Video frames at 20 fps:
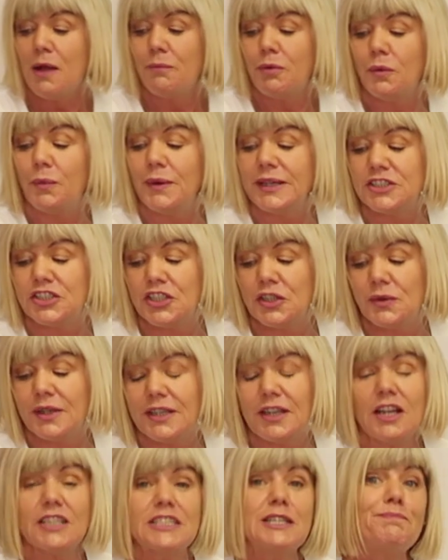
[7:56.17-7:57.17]
Well, we do
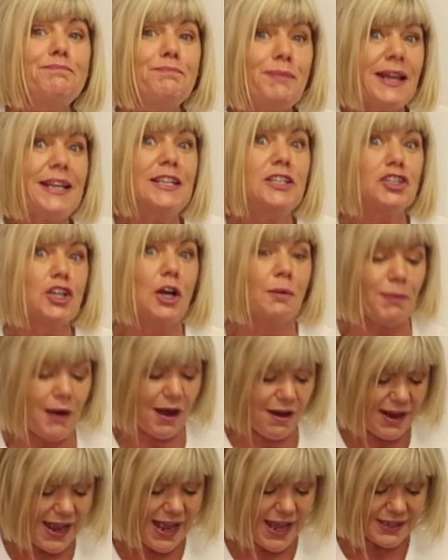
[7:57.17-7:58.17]
it to build up
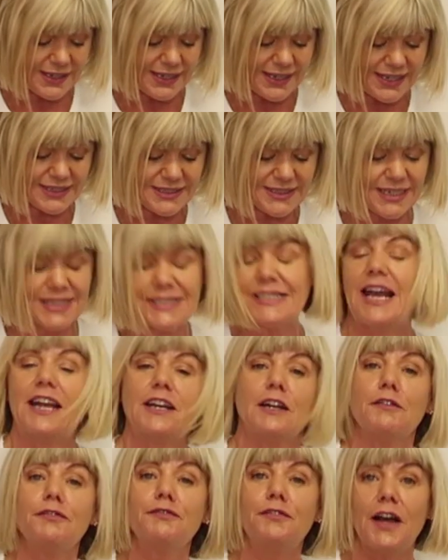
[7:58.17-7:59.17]
our analytics
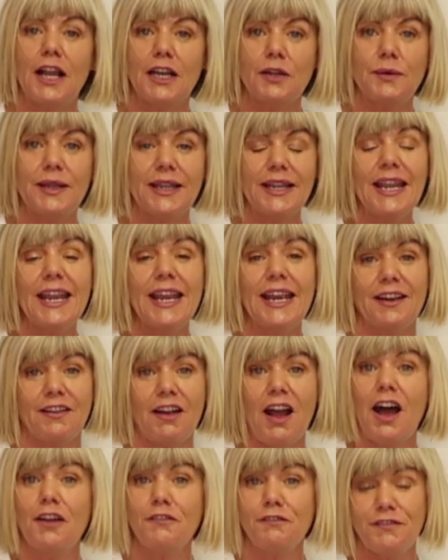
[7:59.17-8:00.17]
and our following
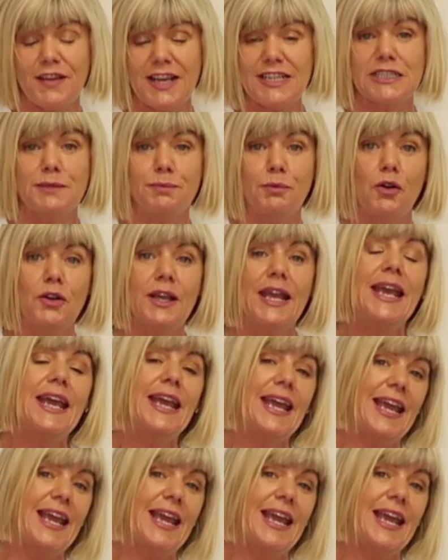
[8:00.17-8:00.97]
here on Facebook,